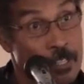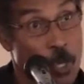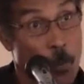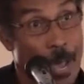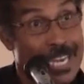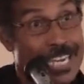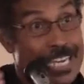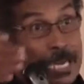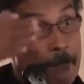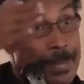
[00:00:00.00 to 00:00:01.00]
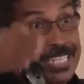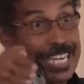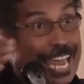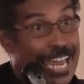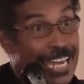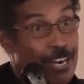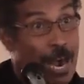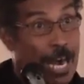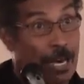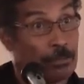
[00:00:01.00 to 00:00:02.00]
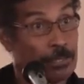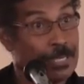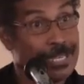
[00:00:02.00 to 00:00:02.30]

so when they committed any wrong,